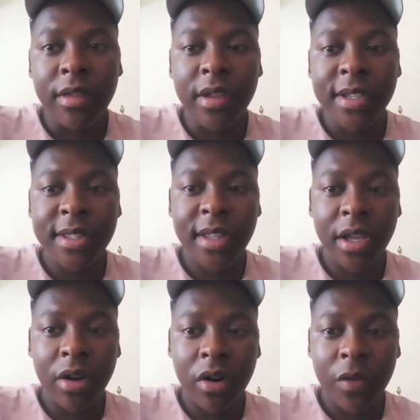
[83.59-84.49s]
this
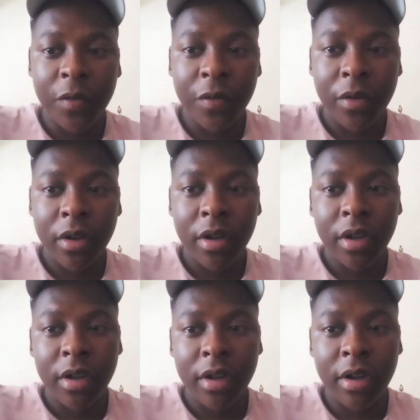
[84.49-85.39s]
thing of
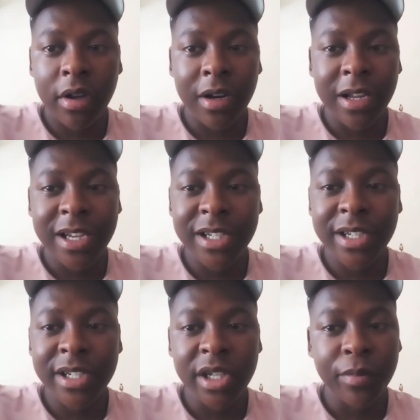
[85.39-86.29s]
a
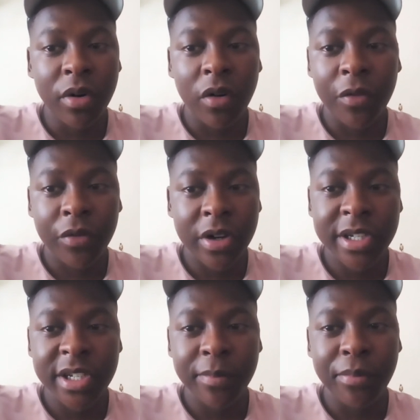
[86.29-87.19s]
relationship or
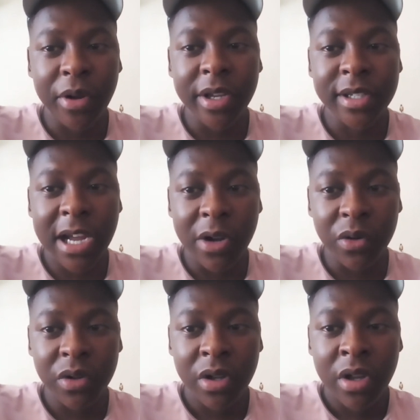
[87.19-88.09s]
friendship breakdown,